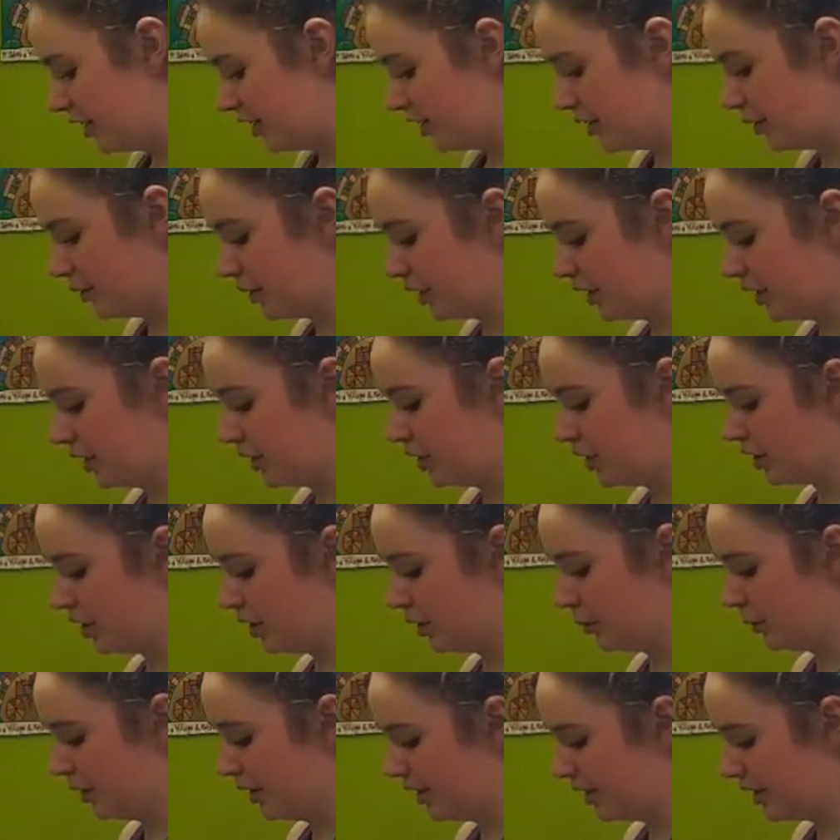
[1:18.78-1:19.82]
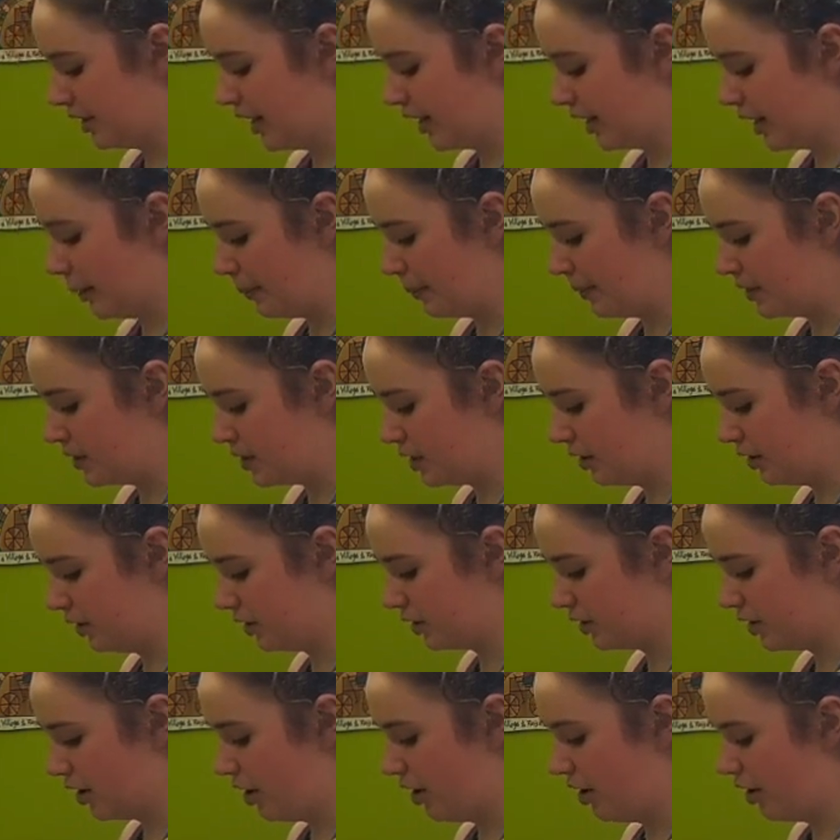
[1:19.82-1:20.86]
So we're just going to whisk that up until
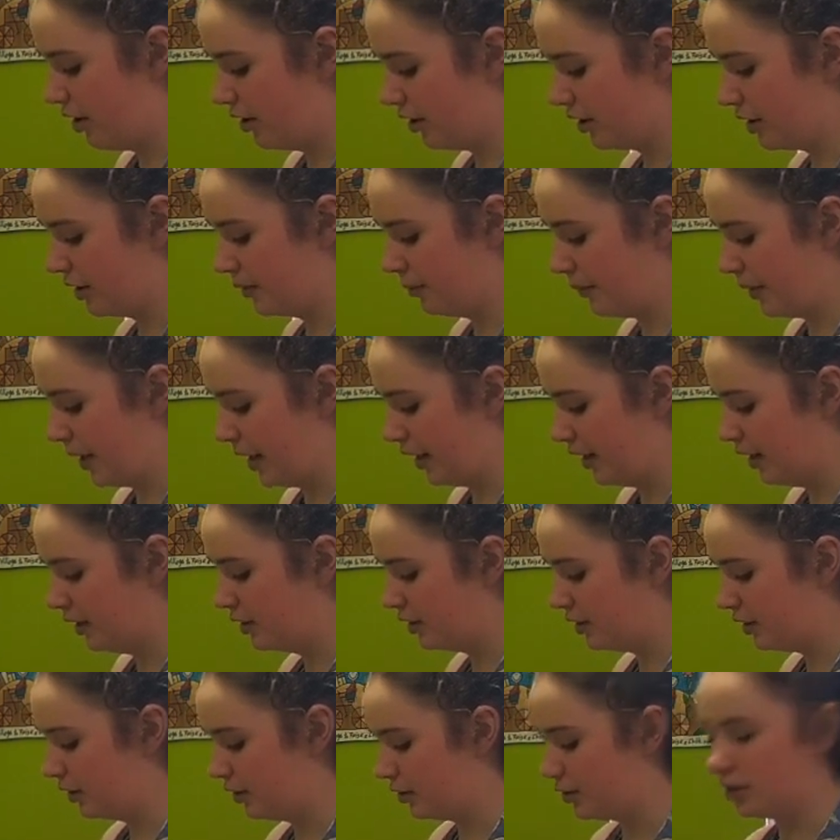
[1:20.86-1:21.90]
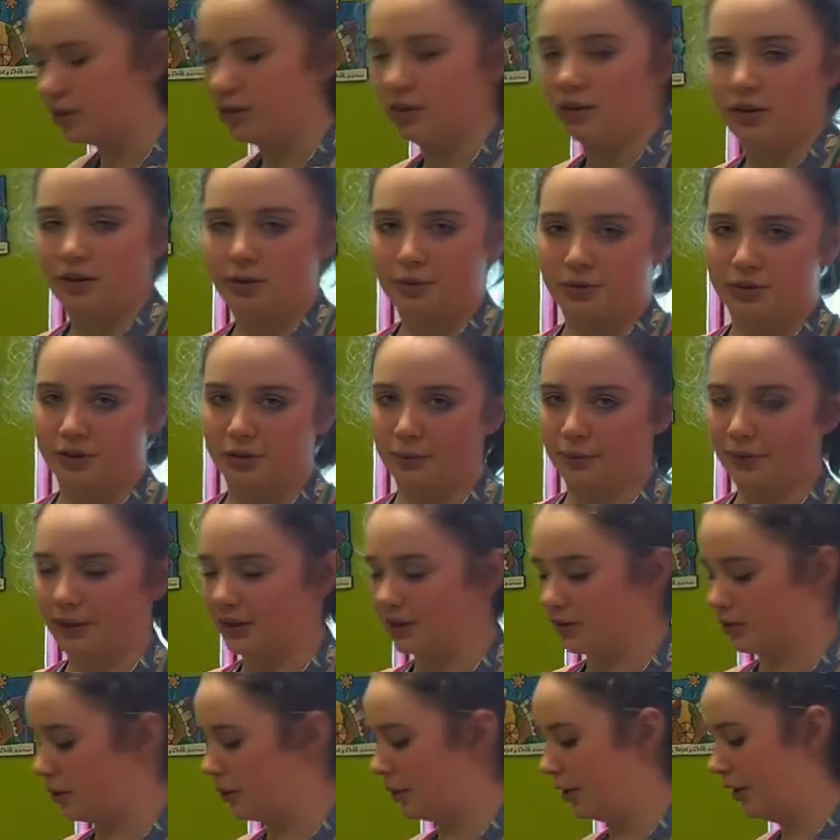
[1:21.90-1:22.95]
it's all combined. You can do this with a
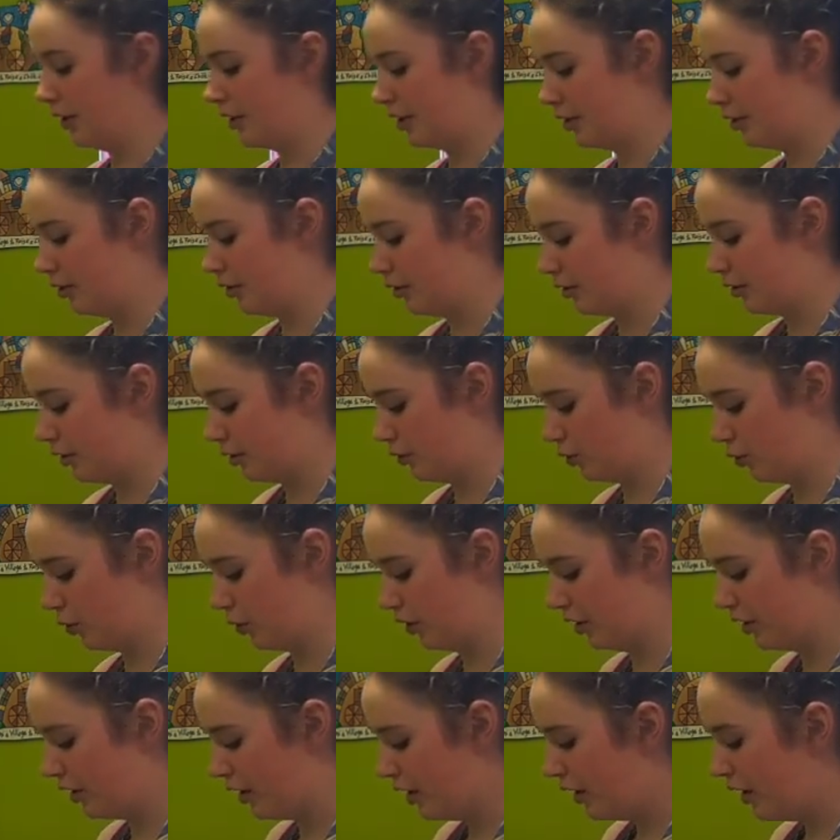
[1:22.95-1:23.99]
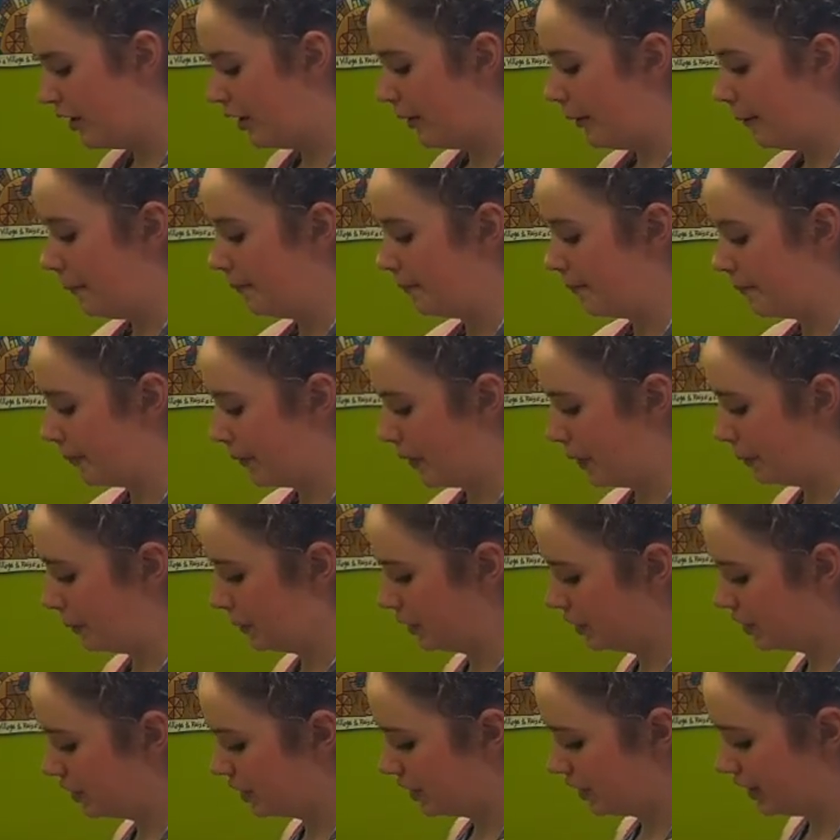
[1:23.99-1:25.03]
whisk or you can do it with a fork.
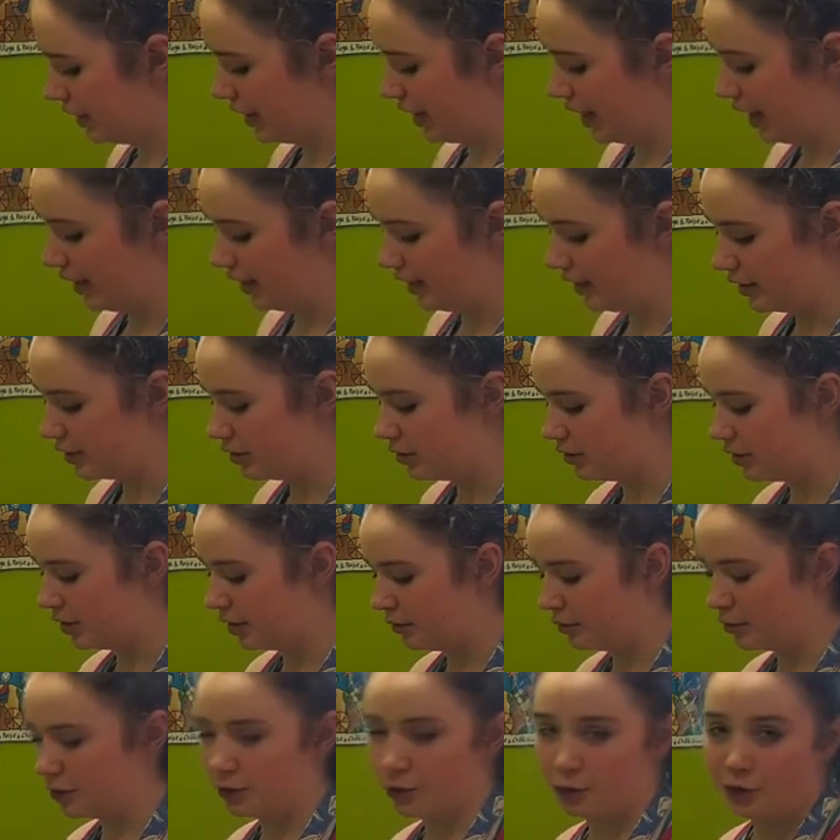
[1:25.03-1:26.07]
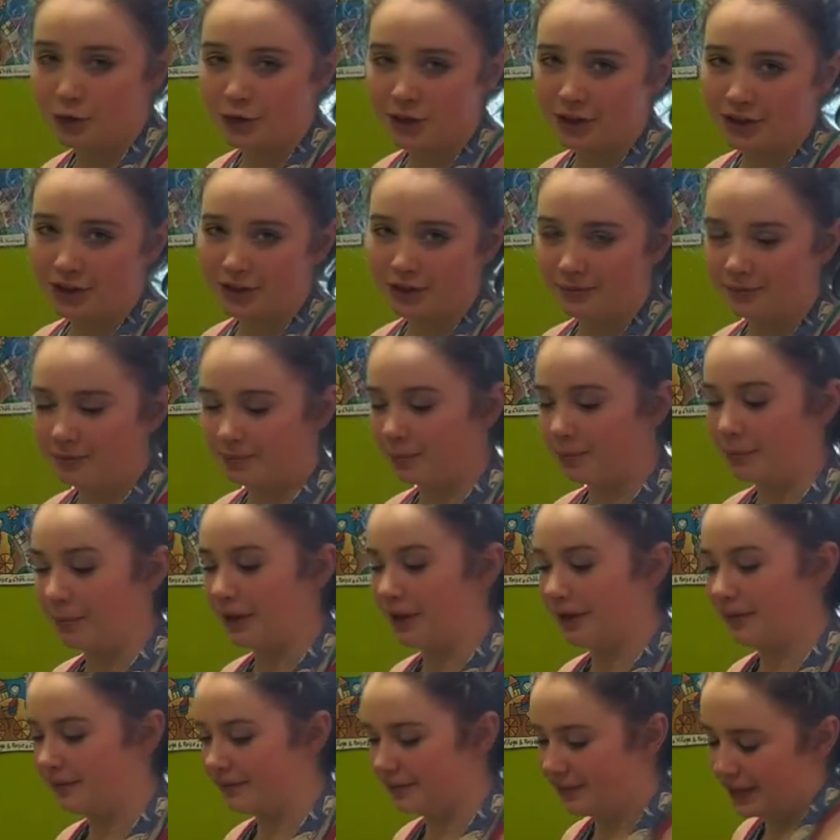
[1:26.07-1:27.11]
Personally, I like doing it with a fork,
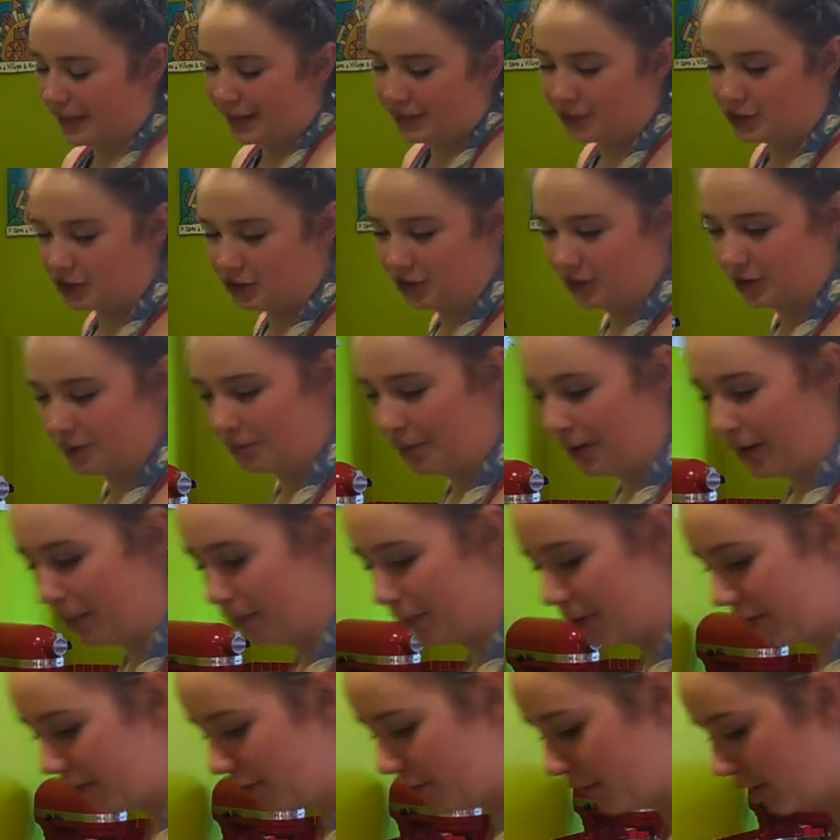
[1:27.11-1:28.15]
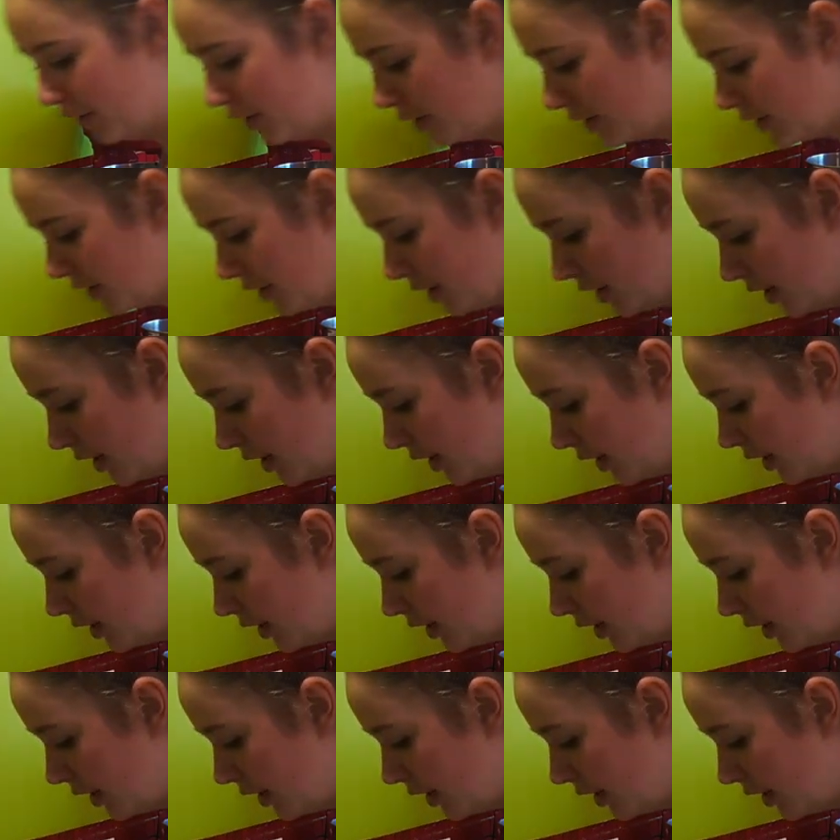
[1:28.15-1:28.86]
but that's just my preference.